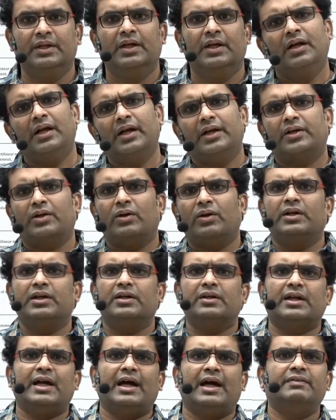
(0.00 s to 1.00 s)
Later on in
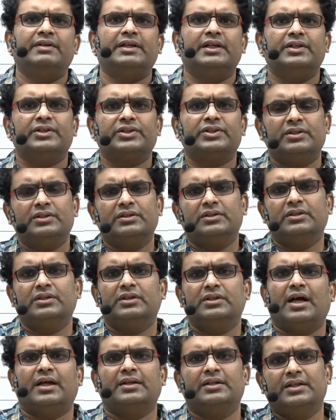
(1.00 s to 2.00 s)
gravitation, in
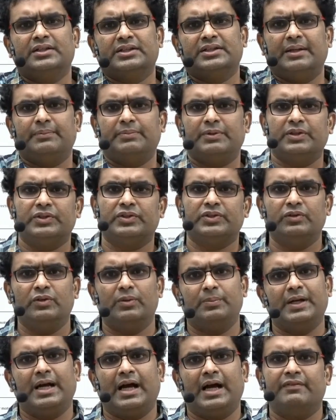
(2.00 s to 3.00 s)
the other chapters, you will
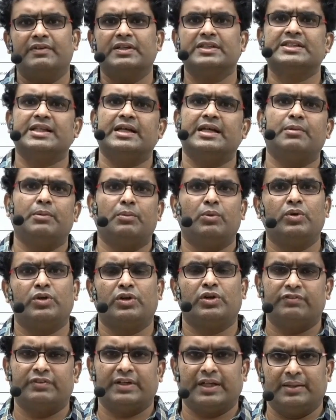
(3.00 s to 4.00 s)
be having same amount
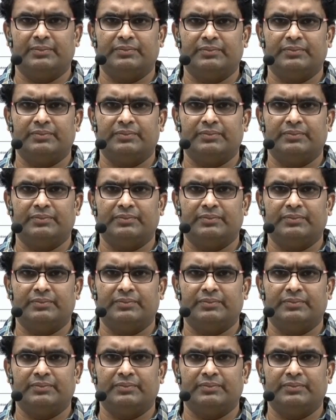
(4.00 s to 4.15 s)
of time.